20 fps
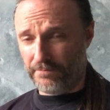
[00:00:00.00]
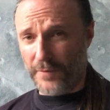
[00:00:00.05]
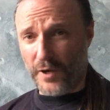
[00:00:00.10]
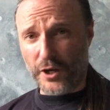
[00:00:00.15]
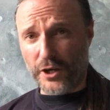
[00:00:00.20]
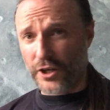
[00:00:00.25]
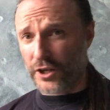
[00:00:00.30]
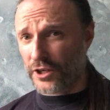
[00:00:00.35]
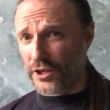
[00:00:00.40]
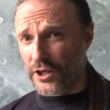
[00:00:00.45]
are
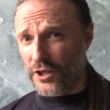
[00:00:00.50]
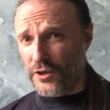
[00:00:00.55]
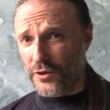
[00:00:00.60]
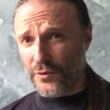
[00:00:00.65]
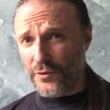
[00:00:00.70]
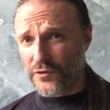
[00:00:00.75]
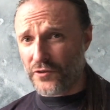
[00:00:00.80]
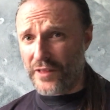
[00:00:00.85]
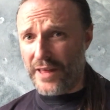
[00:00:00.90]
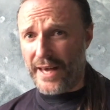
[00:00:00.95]
you going to
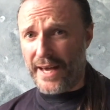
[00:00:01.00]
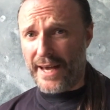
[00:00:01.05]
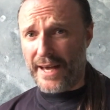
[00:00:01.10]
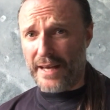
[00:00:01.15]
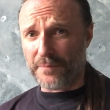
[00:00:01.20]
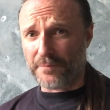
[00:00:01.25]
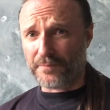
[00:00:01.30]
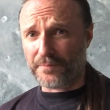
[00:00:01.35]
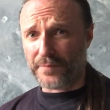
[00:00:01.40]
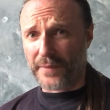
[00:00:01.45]
use
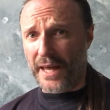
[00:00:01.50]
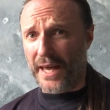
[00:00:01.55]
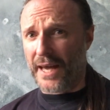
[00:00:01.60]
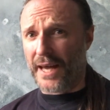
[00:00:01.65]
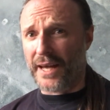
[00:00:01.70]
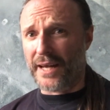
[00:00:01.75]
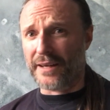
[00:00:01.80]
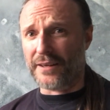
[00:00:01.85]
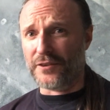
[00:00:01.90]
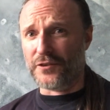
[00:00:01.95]
that
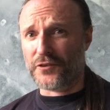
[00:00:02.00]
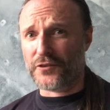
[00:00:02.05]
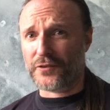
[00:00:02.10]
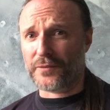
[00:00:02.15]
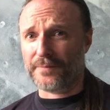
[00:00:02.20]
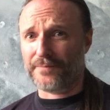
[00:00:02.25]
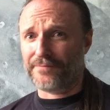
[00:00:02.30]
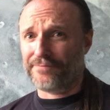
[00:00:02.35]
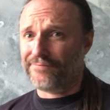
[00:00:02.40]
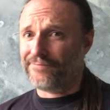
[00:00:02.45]
as
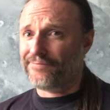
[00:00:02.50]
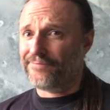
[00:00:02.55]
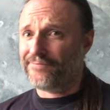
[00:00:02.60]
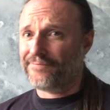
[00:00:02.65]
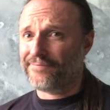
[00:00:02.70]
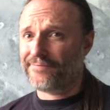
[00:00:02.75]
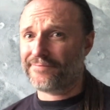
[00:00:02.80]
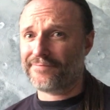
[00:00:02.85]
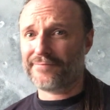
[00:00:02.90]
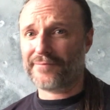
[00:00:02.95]

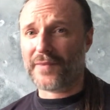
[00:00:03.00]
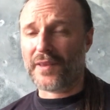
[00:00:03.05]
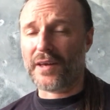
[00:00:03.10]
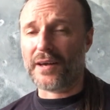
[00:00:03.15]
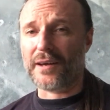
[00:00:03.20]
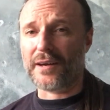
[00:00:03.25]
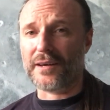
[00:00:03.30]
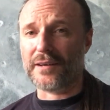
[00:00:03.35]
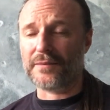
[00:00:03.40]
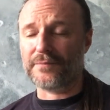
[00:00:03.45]

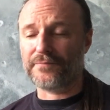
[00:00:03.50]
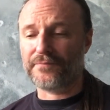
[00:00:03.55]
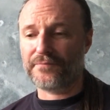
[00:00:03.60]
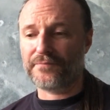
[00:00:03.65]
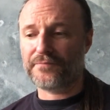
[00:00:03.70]
a